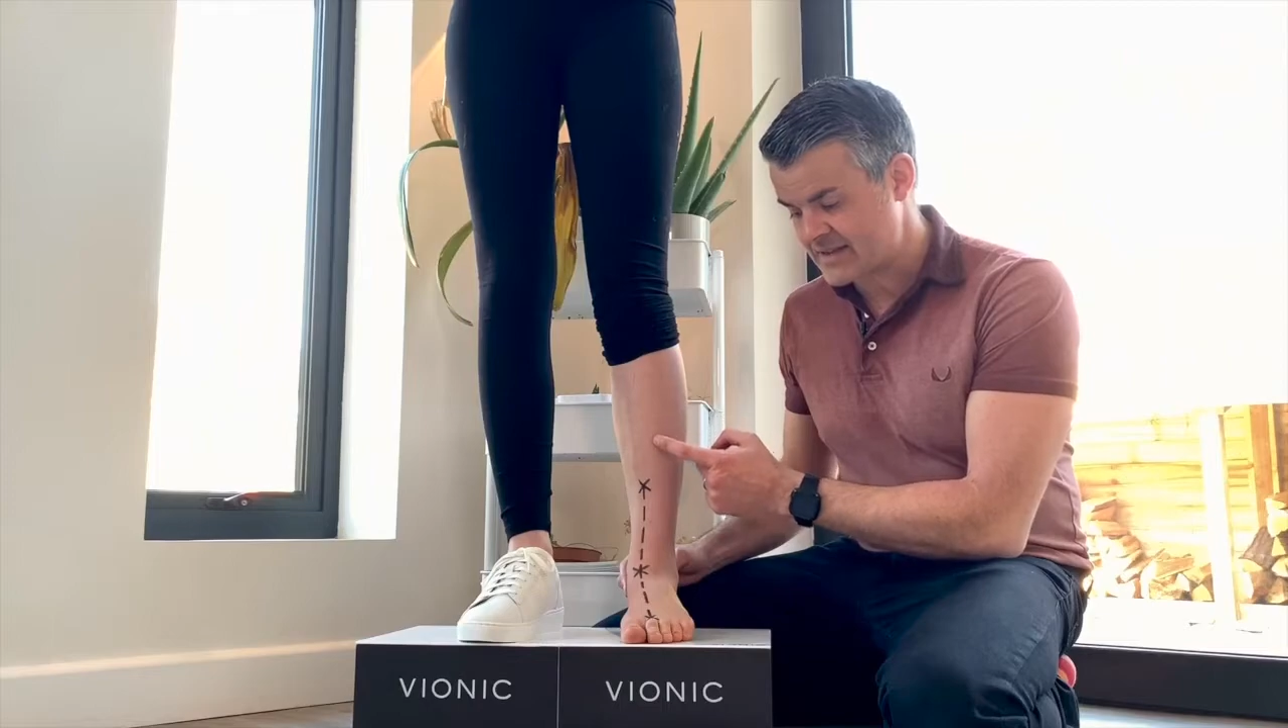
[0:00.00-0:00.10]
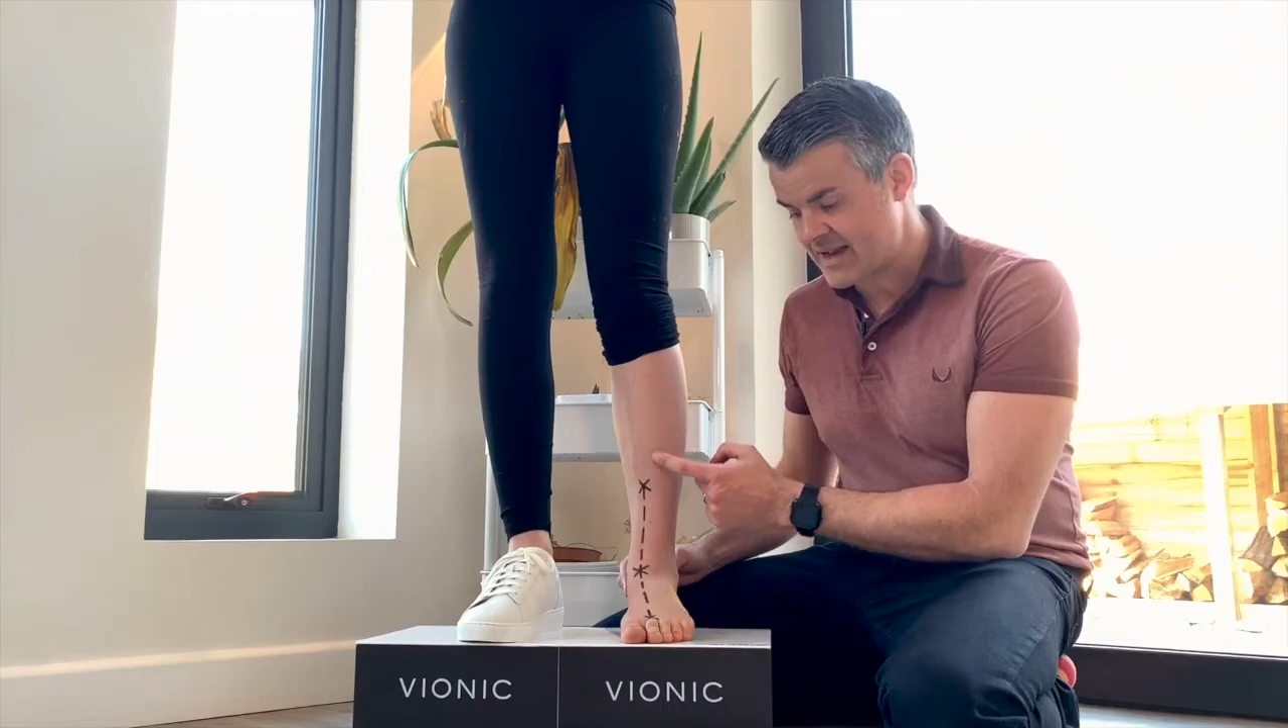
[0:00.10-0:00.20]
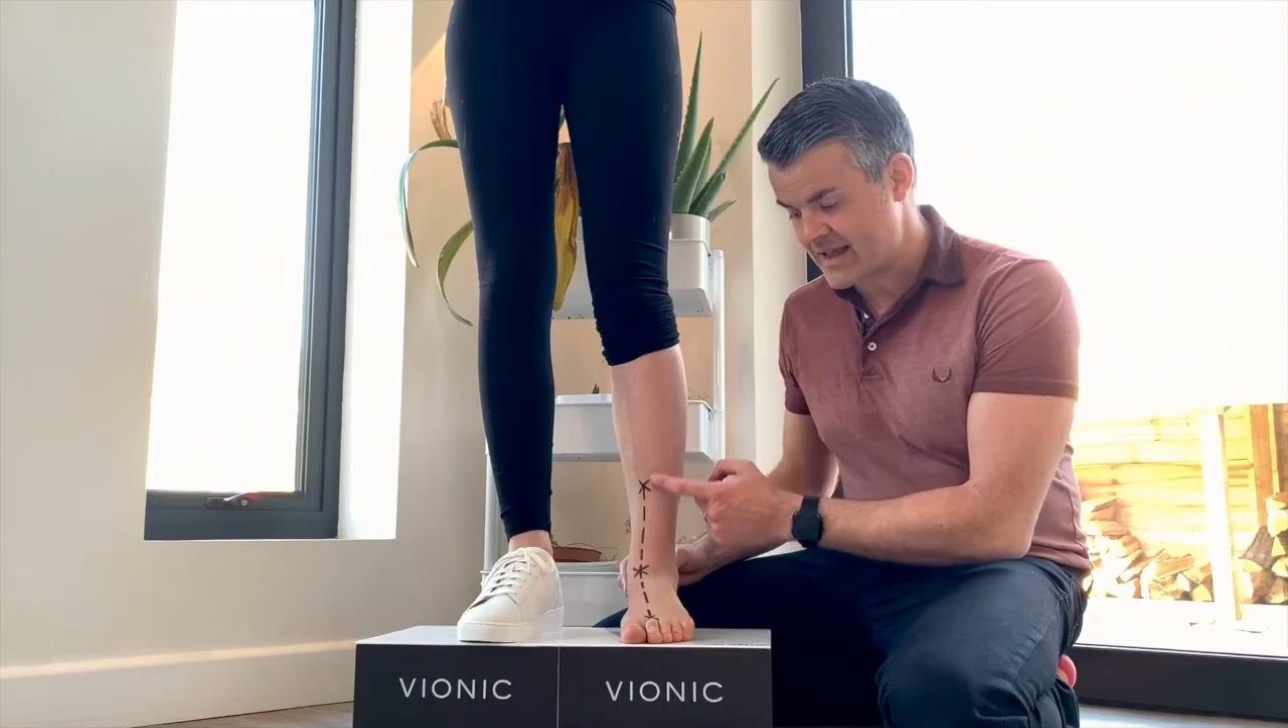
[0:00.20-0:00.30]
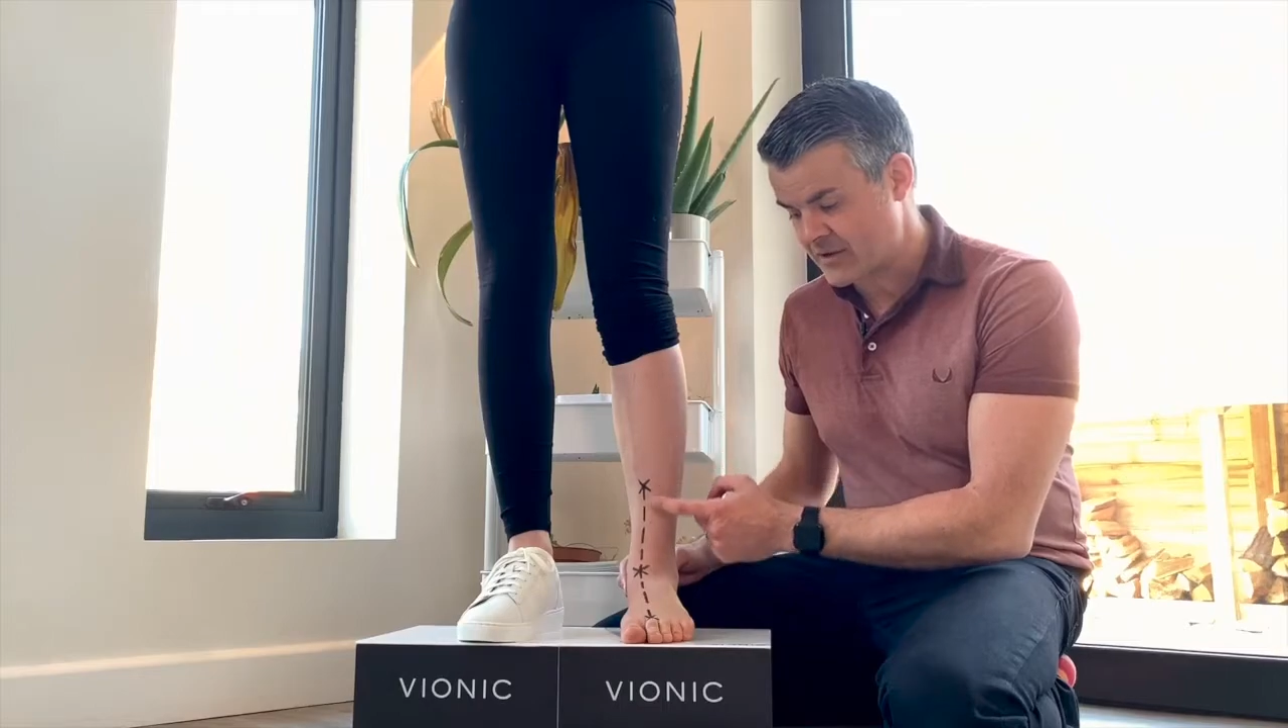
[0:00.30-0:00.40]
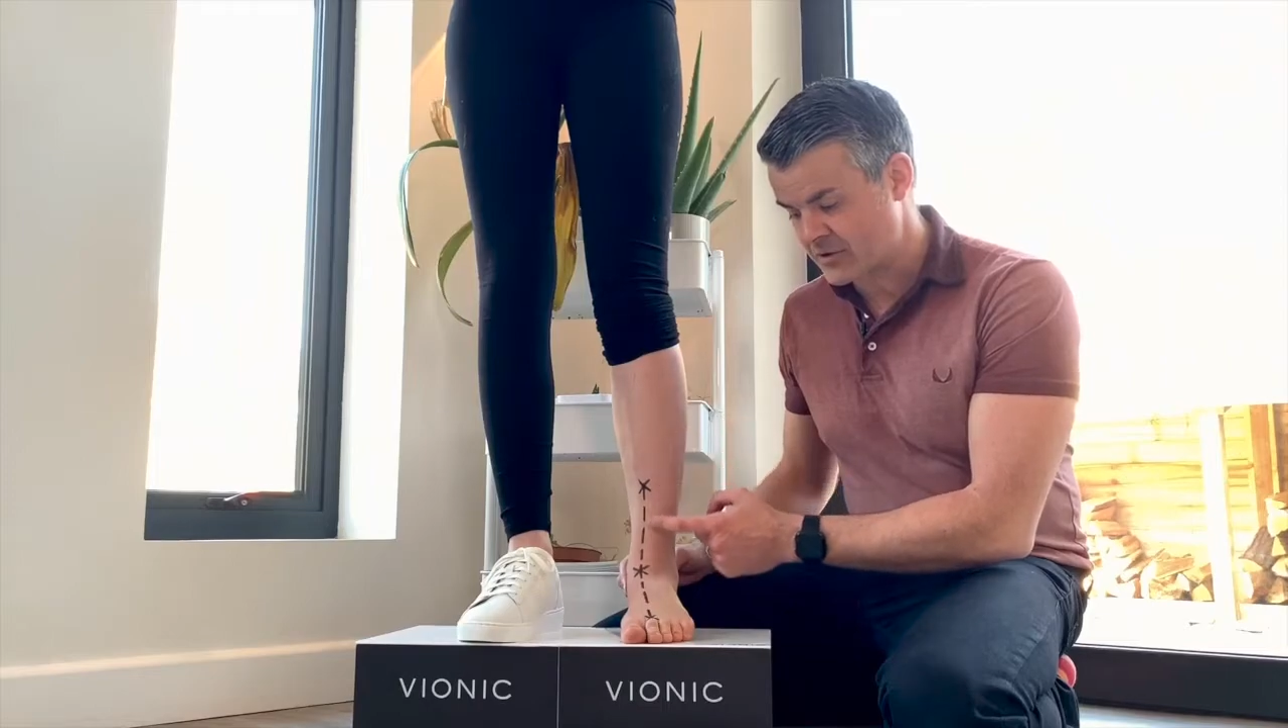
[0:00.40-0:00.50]

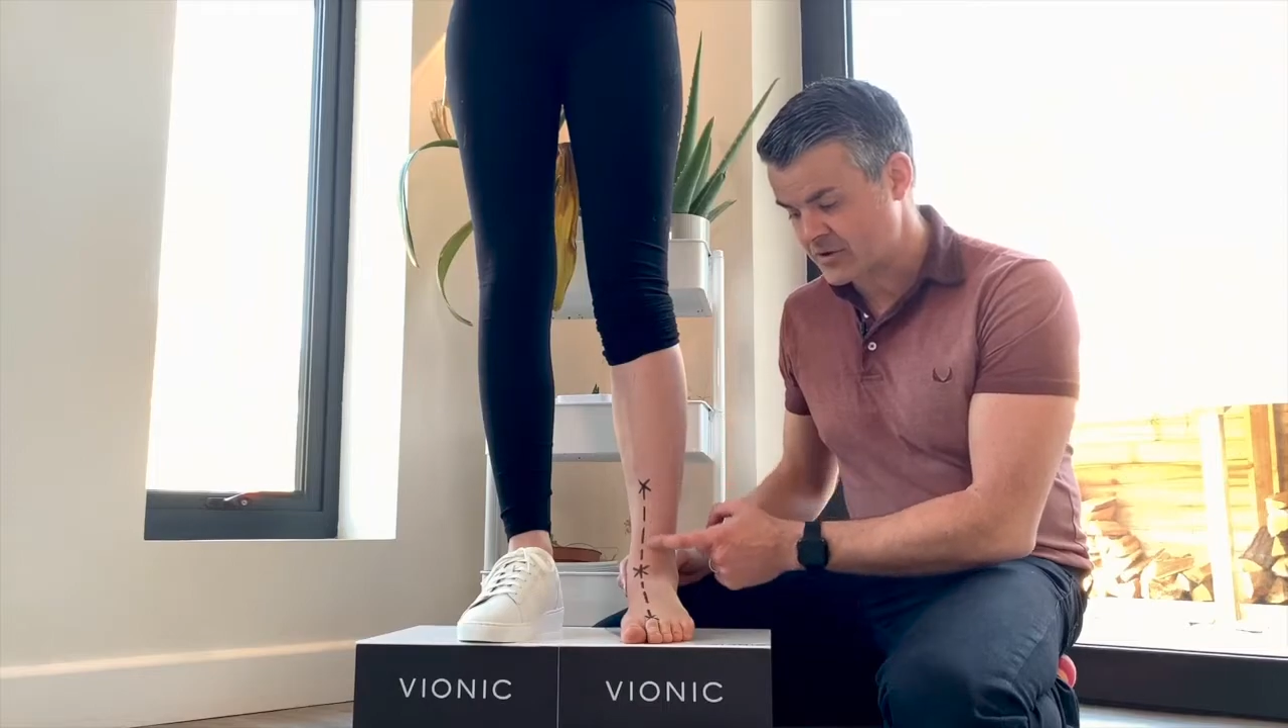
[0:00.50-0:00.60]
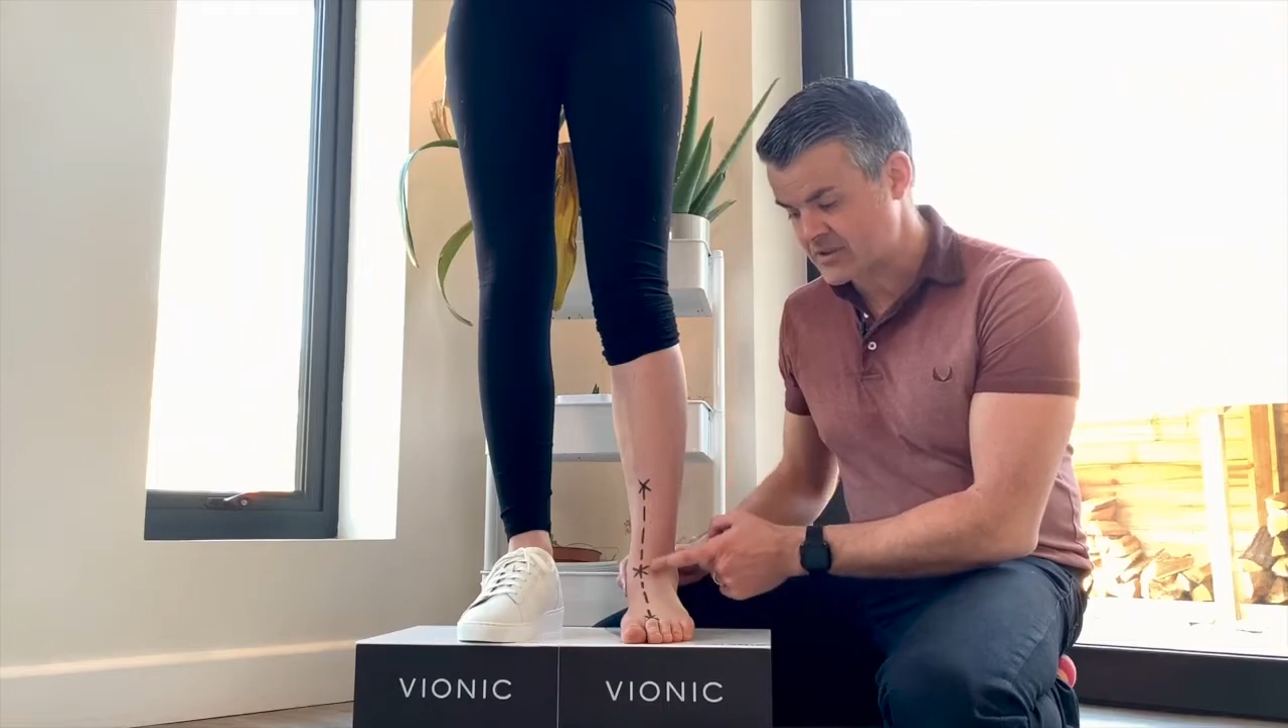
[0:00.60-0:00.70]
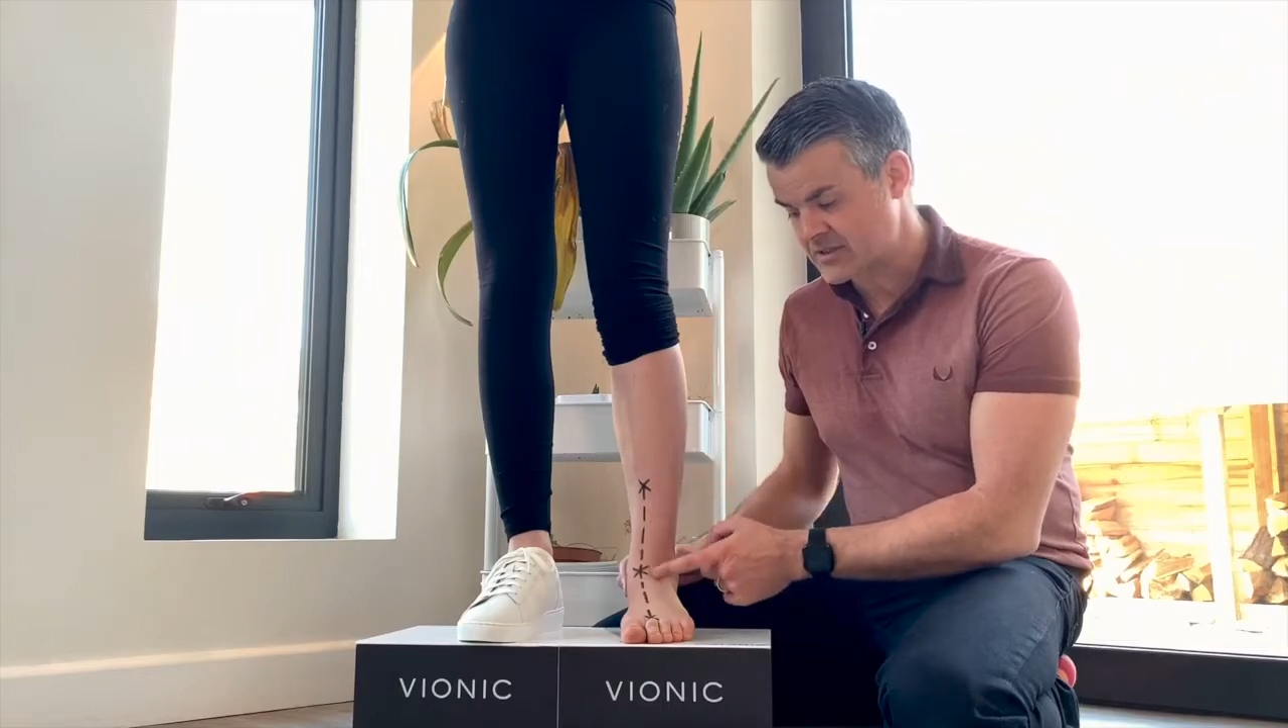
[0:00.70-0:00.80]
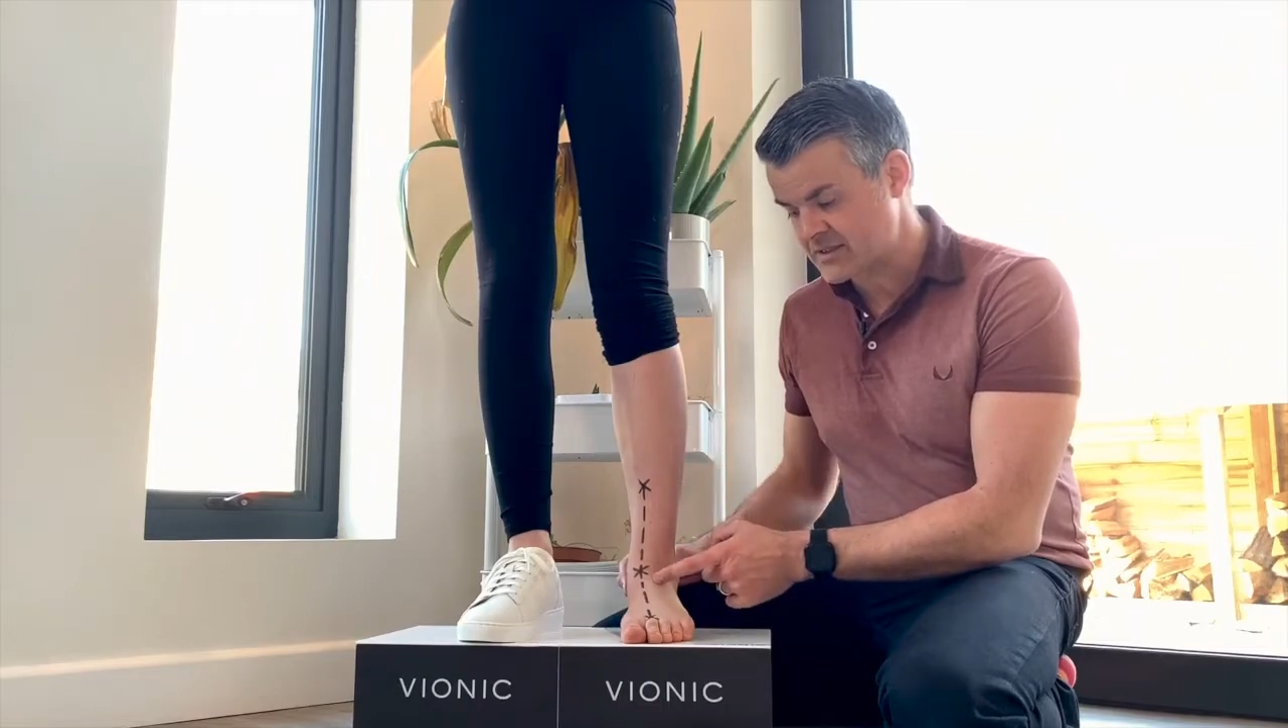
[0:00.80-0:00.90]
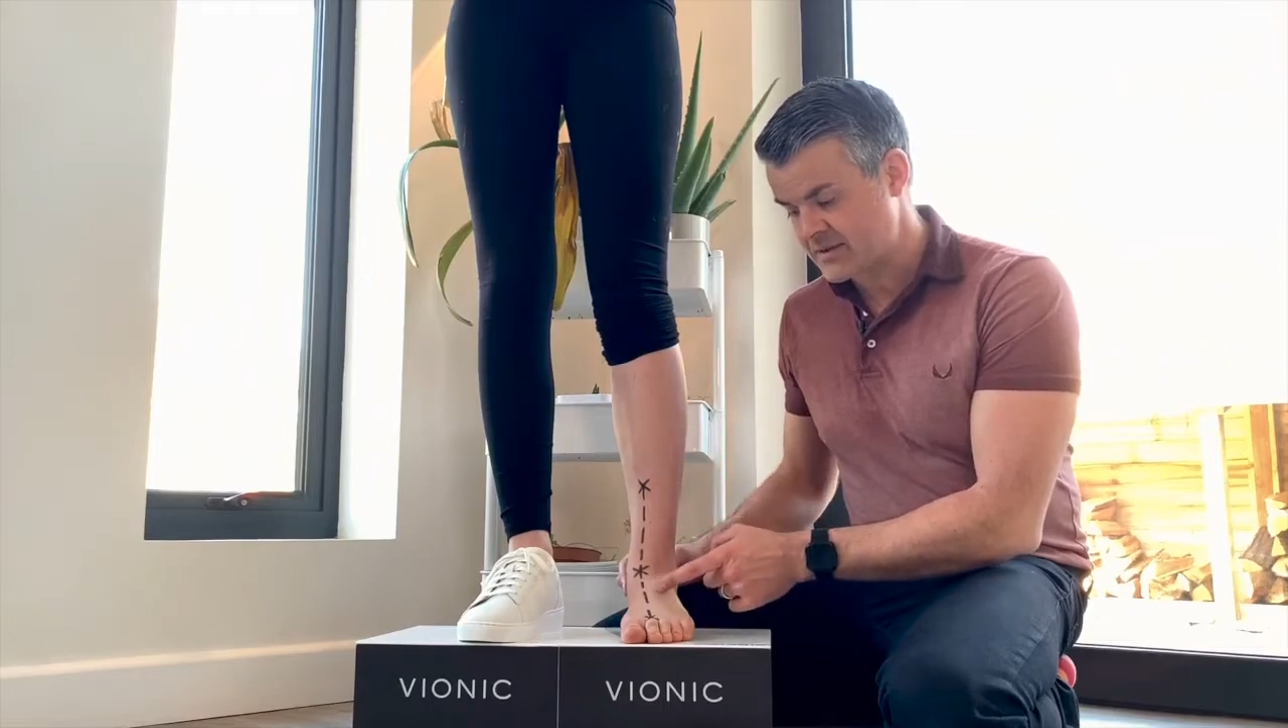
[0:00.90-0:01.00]
leg looks